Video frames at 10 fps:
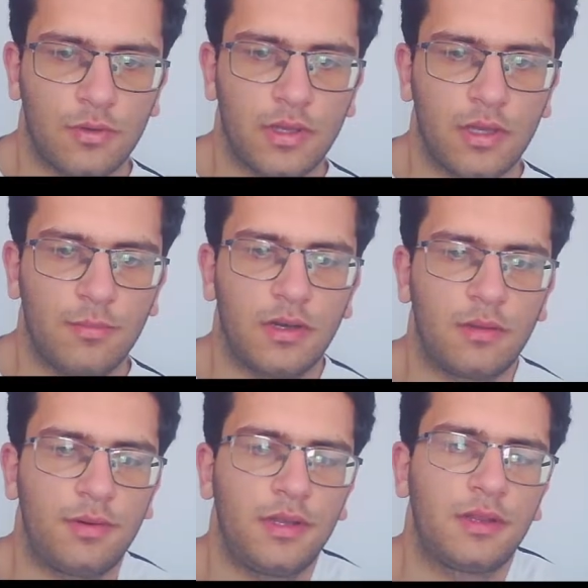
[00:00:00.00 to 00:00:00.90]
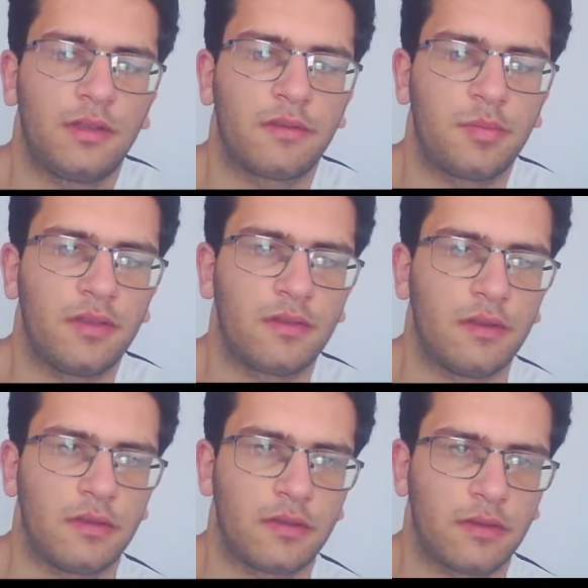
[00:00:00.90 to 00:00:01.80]
Okay, I'm gonna bring these
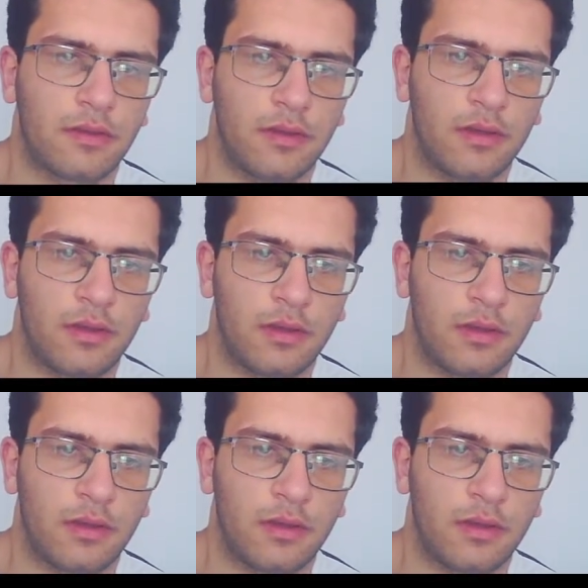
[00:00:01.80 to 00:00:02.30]
pieces